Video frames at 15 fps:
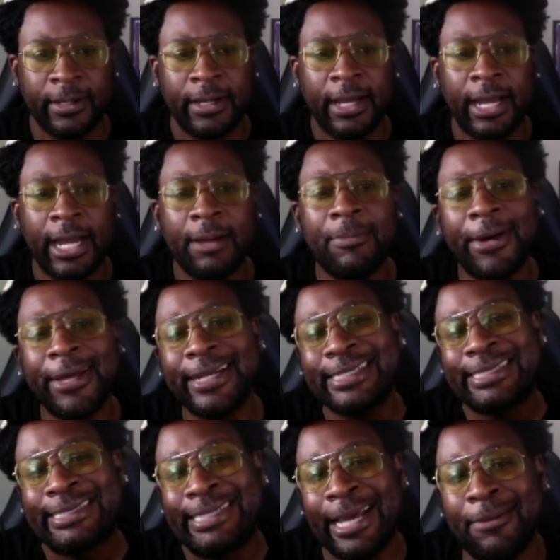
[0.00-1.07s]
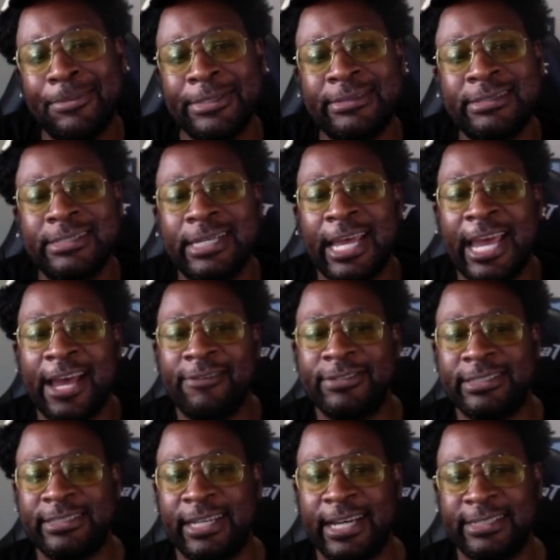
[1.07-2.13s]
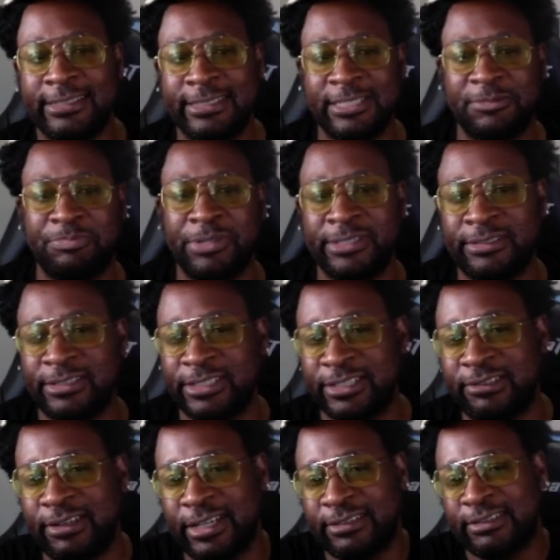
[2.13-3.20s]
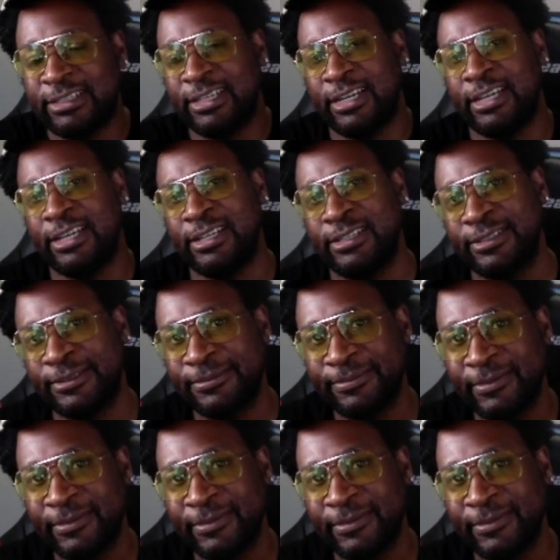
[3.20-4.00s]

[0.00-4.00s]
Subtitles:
How about a debit to advertising expense and a credit to cash?